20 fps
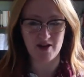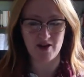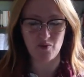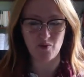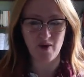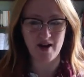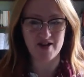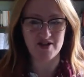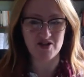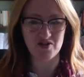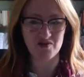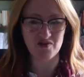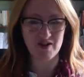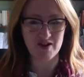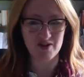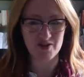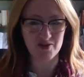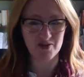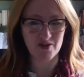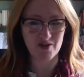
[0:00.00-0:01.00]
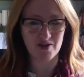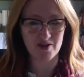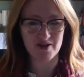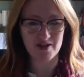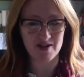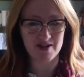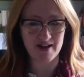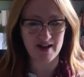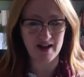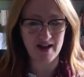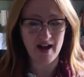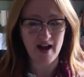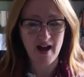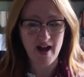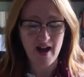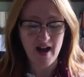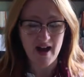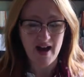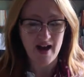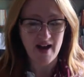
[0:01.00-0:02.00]
where do you feel you're not learning?
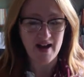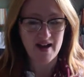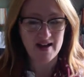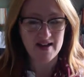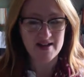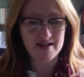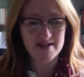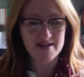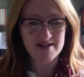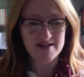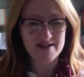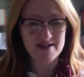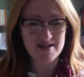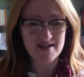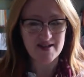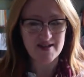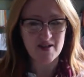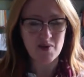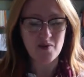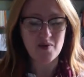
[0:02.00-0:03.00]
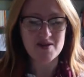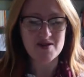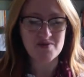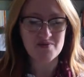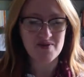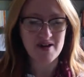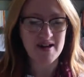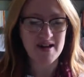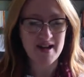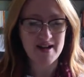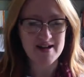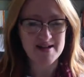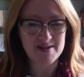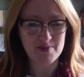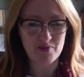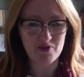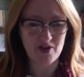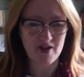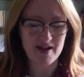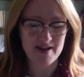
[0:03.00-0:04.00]
And there wasn't really any
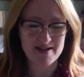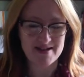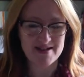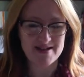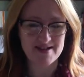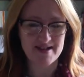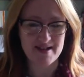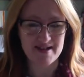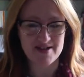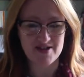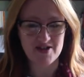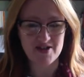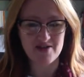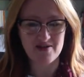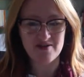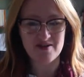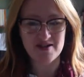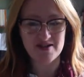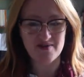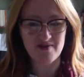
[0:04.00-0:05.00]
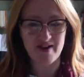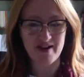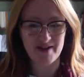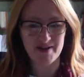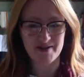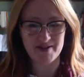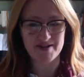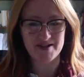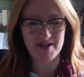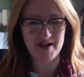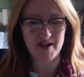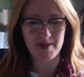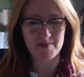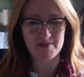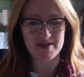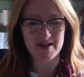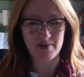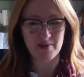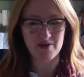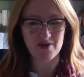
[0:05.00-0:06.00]
surprises there. Students felt the
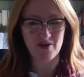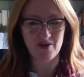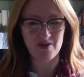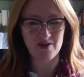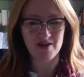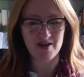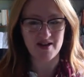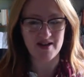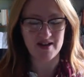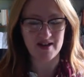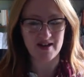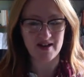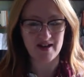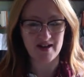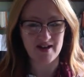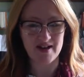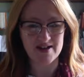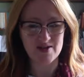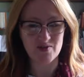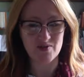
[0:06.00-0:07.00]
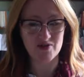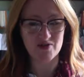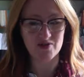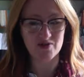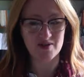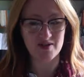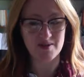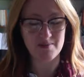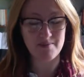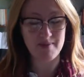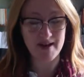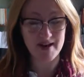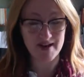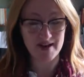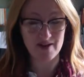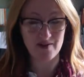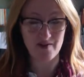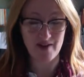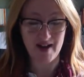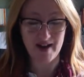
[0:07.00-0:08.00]
times they were not learning in class were during the
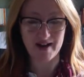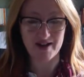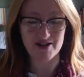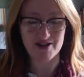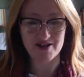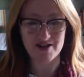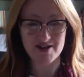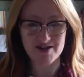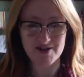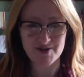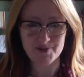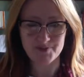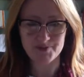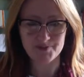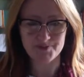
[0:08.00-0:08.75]
middle of lectures,